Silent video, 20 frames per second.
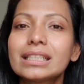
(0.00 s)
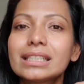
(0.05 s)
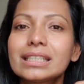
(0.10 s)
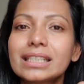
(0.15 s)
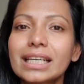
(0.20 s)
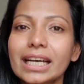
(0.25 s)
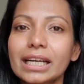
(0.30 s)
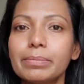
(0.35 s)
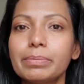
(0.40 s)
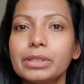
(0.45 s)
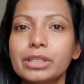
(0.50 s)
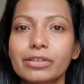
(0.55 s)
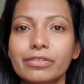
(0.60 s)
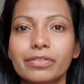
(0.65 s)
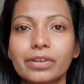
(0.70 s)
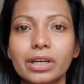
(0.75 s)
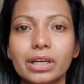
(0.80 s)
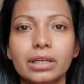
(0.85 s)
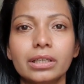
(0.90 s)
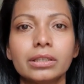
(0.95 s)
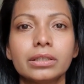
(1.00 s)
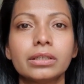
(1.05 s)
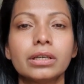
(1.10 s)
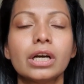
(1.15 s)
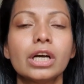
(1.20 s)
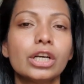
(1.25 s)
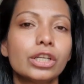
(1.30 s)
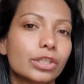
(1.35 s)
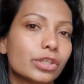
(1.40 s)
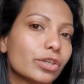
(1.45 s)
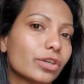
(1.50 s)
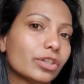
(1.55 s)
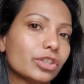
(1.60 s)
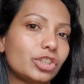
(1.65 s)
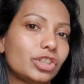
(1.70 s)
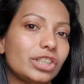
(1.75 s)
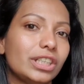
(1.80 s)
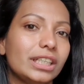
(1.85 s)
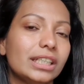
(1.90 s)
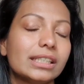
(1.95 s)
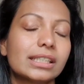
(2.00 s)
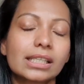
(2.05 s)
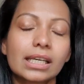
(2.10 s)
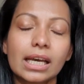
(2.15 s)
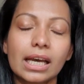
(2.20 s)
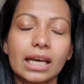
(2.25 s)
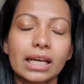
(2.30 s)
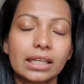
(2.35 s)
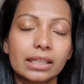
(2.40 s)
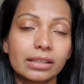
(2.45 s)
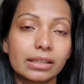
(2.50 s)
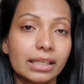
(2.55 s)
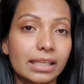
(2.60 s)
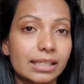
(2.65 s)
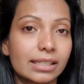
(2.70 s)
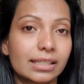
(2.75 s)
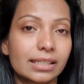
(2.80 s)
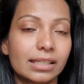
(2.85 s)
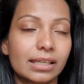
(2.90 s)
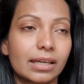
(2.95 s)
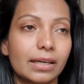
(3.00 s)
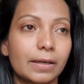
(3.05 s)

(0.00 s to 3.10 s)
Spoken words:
tad bit of color to your cheeks, this